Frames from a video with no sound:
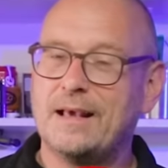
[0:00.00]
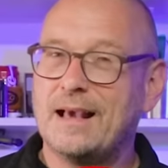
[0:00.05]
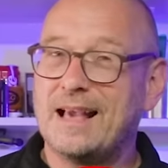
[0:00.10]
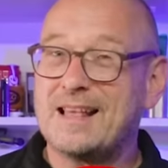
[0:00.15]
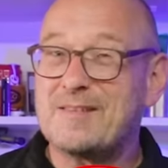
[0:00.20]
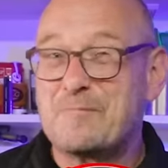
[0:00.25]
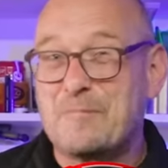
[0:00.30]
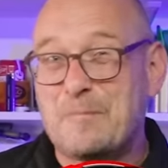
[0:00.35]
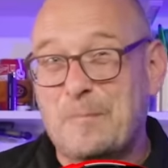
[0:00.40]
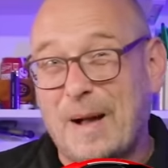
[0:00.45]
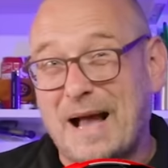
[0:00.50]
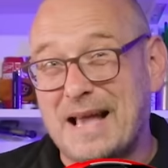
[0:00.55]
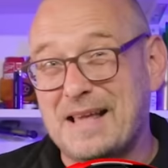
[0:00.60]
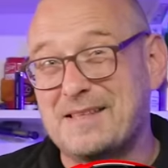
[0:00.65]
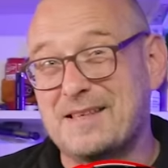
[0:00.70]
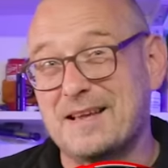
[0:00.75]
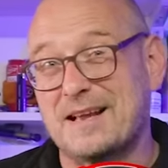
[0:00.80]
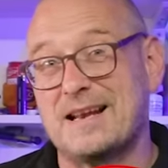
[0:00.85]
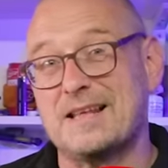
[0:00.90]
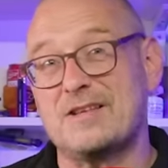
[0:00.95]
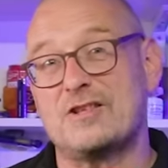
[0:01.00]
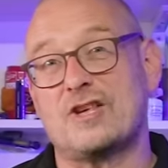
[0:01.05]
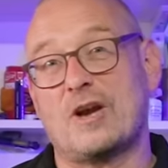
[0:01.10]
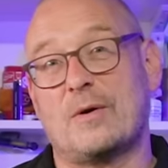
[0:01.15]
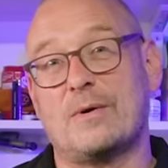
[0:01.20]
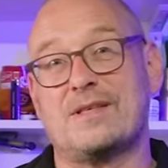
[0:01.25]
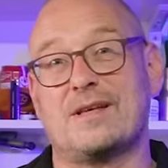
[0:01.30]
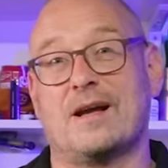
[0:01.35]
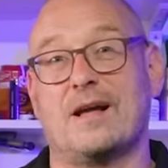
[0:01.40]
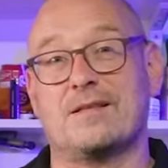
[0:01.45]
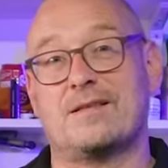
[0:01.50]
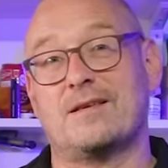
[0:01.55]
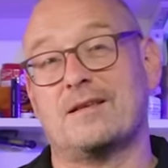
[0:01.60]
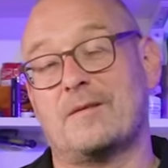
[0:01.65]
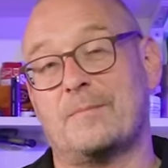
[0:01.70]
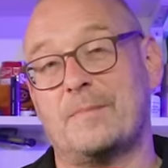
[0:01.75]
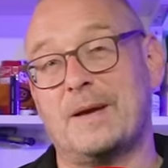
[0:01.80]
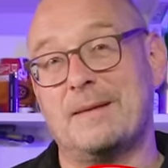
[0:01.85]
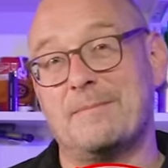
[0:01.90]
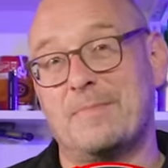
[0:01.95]
It's basically Shoei's answer
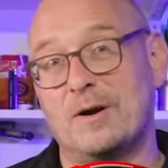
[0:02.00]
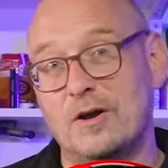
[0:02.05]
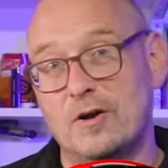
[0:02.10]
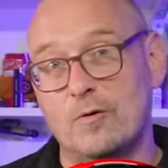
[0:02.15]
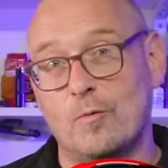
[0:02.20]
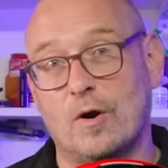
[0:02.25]
to people who